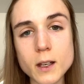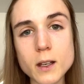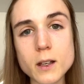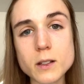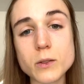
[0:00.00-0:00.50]

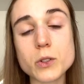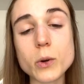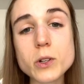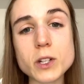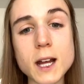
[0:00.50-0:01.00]
So
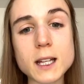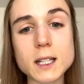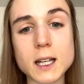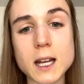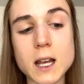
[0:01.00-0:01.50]
George
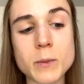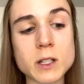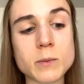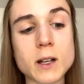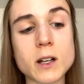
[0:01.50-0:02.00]
Knightley and Emma's
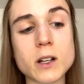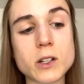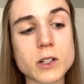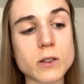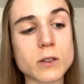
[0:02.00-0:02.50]
marriage
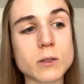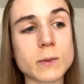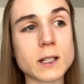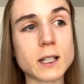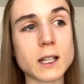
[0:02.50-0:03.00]
is
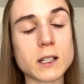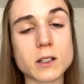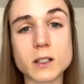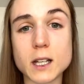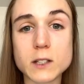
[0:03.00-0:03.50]
ultimately a
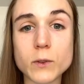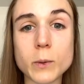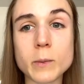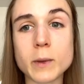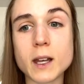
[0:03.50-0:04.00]
successful
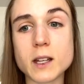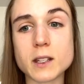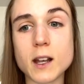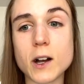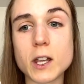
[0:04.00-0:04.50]
one because
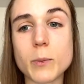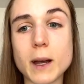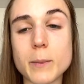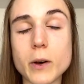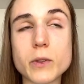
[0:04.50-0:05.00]
they occupy
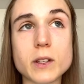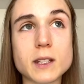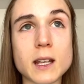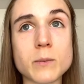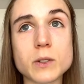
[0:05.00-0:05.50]
both the
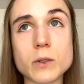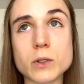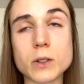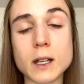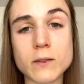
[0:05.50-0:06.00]
same
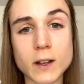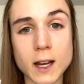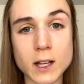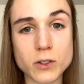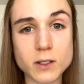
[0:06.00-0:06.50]
social and
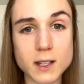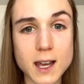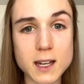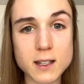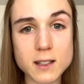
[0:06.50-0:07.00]
financial
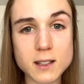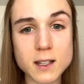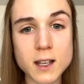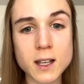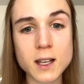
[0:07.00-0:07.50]
status.
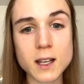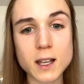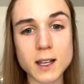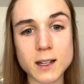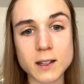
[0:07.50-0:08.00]

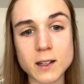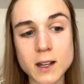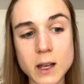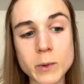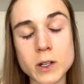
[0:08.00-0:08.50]
And
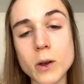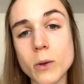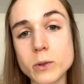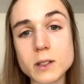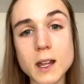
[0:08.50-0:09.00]
Emma
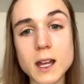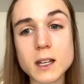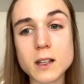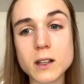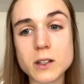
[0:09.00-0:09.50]
knows
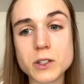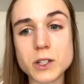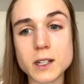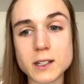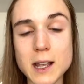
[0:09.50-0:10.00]
that
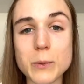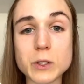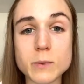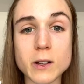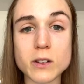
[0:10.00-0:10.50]
she is able
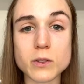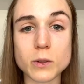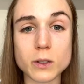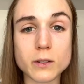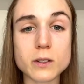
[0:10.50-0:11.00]
to marry
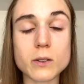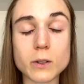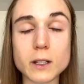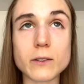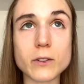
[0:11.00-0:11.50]

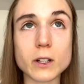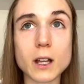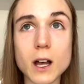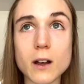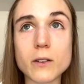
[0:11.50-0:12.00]
solely for
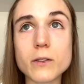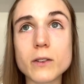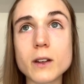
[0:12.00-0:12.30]
love